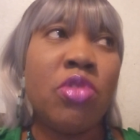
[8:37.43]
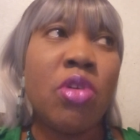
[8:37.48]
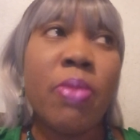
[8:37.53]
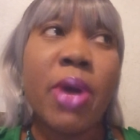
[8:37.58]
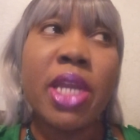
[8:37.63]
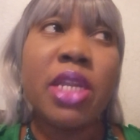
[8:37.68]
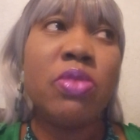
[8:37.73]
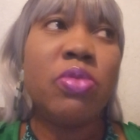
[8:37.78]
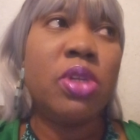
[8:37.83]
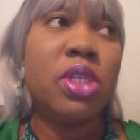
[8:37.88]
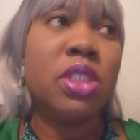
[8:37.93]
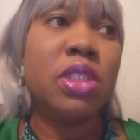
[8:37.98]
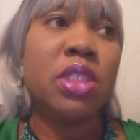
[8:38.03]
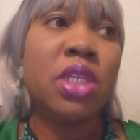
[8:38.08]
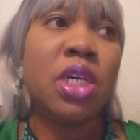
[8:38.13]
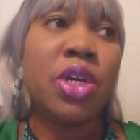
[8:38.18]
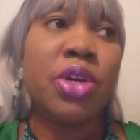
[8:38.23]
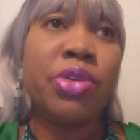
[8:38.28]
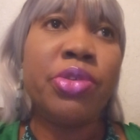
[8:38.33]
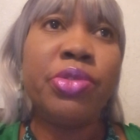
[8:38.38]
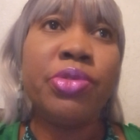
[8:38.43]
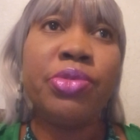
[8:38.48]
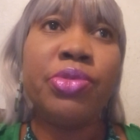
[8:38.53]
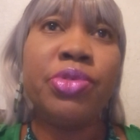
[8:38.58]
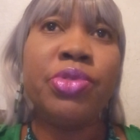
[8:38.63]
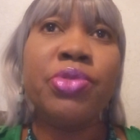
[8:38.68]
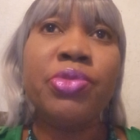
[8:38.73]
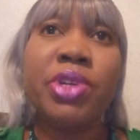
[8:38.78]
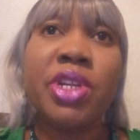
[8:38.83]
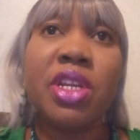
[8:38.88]
nobody really tell you
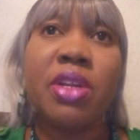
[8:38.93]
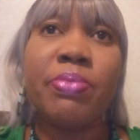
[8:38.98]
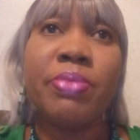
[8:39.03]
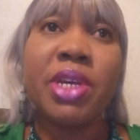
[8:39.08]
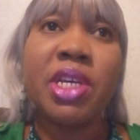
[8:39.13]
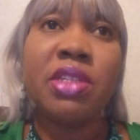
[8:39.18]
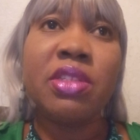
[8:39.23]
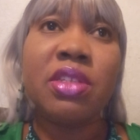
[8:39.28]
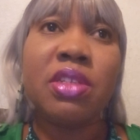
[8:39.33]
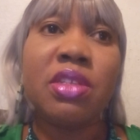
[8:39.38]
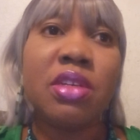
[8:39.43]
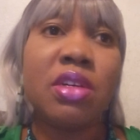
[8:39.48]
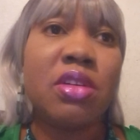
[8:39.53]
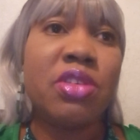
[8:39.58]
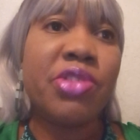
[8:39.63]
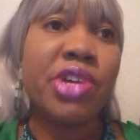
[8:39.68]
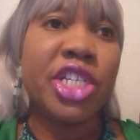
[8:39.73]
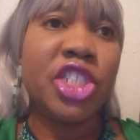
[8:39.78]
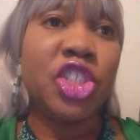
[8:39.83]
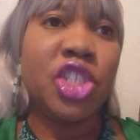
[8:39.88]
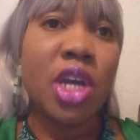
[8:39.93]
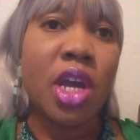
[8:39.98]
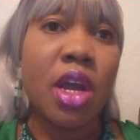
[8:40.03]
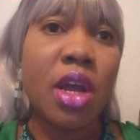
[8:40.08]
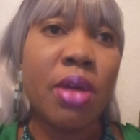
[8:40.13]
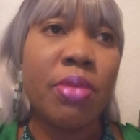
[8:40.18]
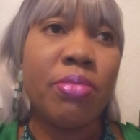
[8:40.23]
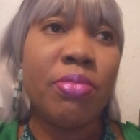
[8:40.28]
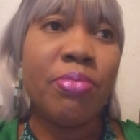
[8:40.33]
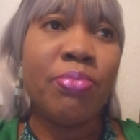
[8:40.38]
you're doing an amazing or a great
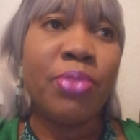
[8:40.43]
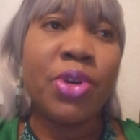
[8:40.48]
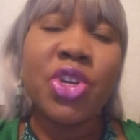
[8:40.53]
job.